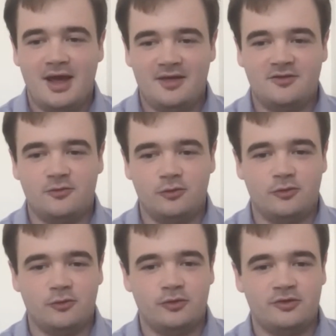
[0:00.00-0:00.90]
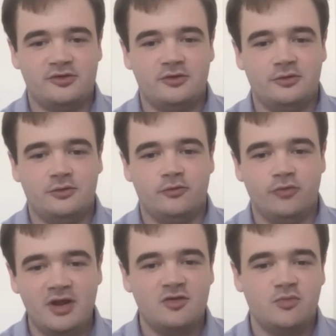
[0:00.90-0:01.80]
has to resort to
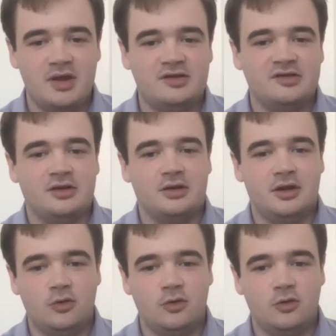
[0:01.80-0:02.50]
race baiting